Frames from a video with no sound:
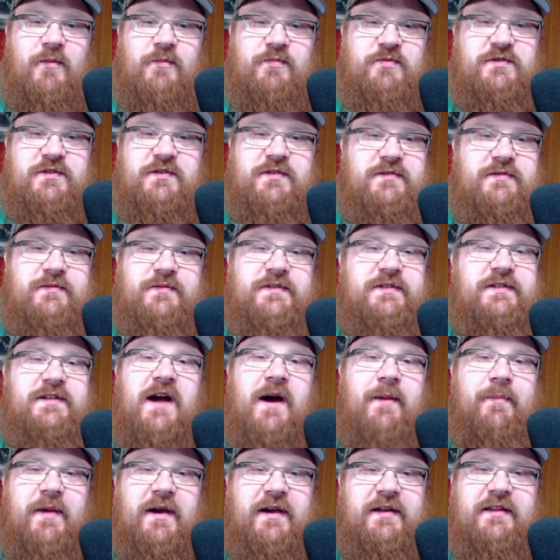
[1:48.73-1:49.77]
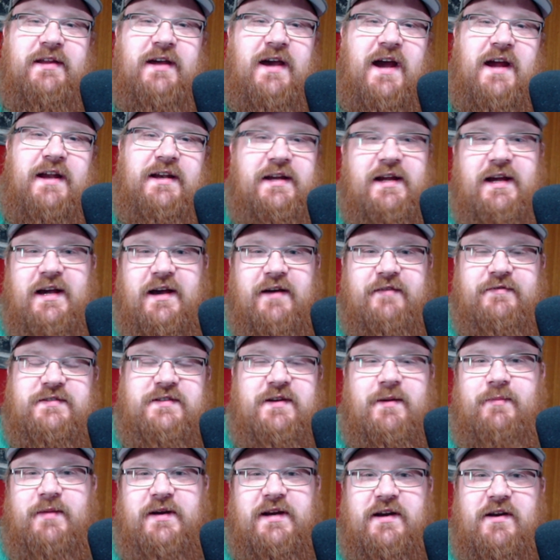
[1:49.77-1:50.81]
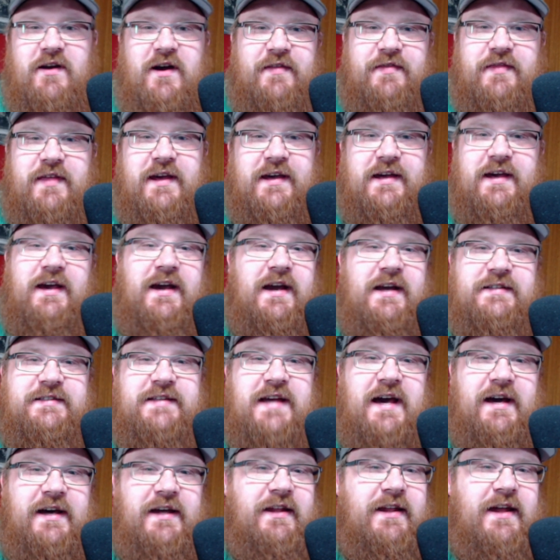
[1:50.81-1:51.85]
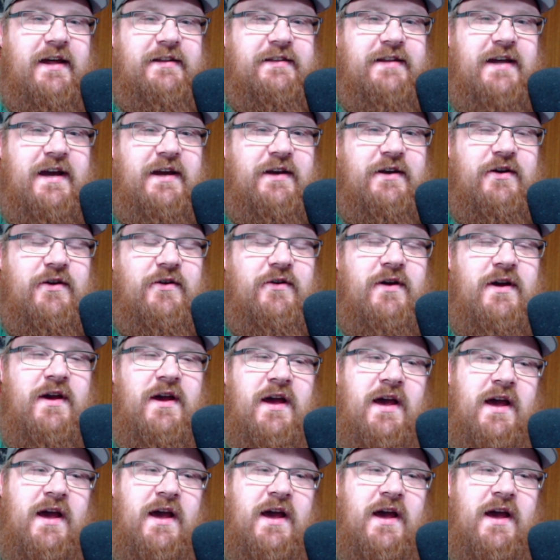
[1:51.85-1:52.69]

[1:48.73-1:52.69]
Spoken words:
stomach the idea of somebody not thinking exactly like they do.